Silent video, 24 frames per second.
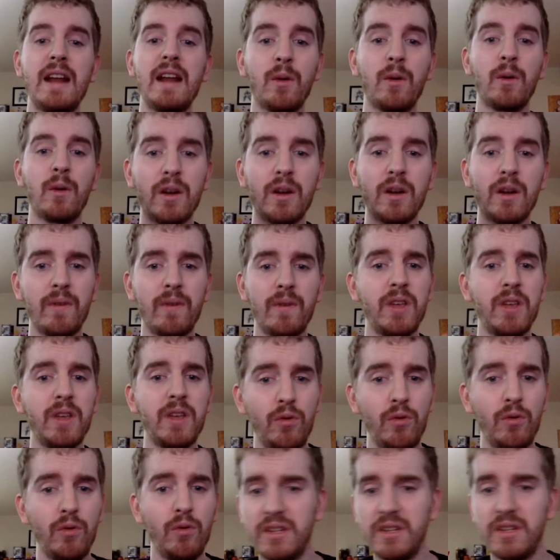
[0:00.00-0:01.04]
a quick
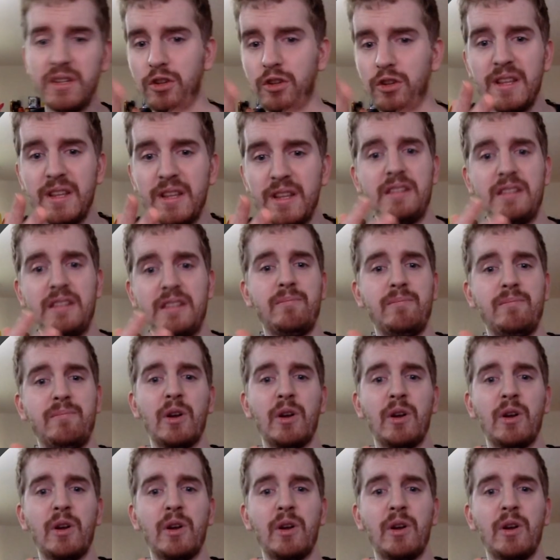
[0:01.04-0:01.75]
review, assuming this